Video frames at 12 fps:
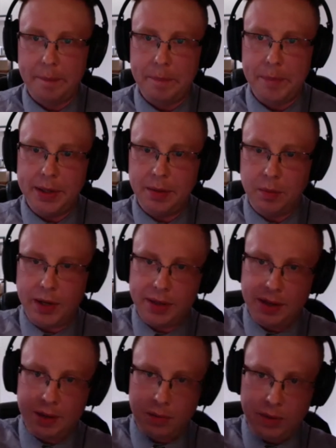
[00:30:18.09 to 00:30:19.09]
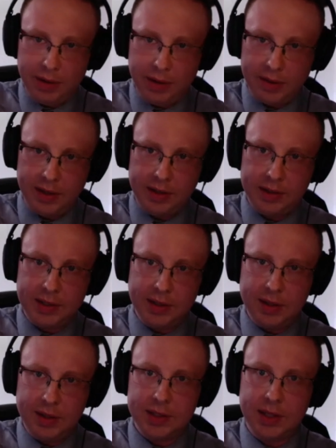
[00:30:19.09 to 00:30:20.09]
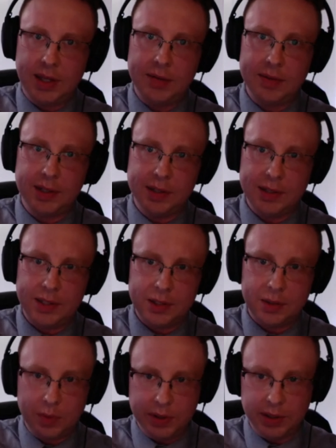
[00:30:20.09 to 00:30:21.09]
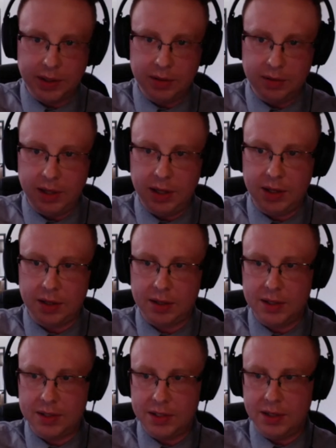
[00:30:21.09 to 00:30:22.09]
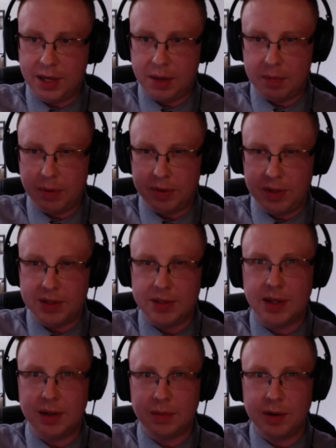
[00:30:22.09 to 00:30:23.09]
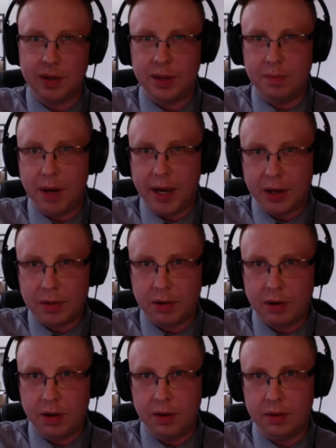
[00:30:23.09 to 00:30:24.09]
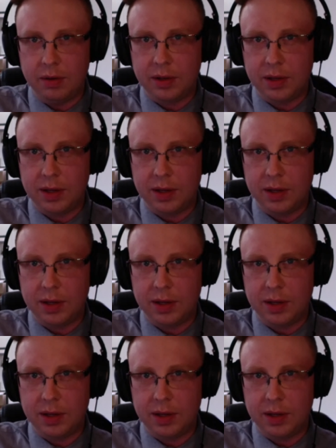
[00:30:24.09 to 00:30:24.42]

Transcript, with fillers: but what I think one of the things that this gives us that's really unique is you get both these like really micro